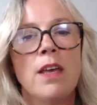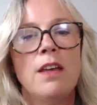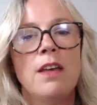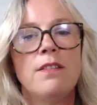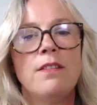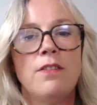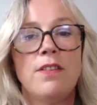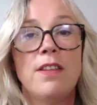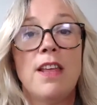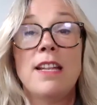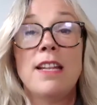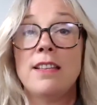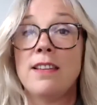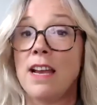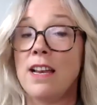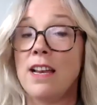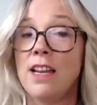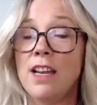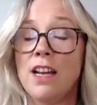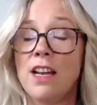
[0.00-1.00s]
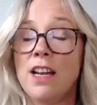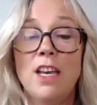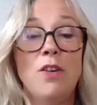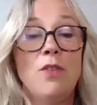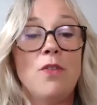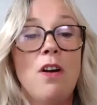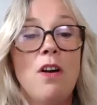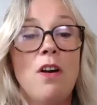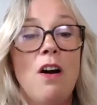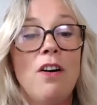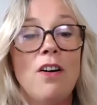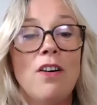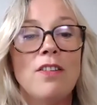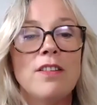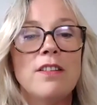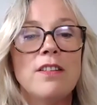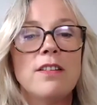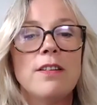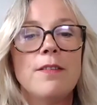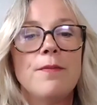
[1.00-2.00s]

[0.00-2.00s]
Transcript: So then technically you can't.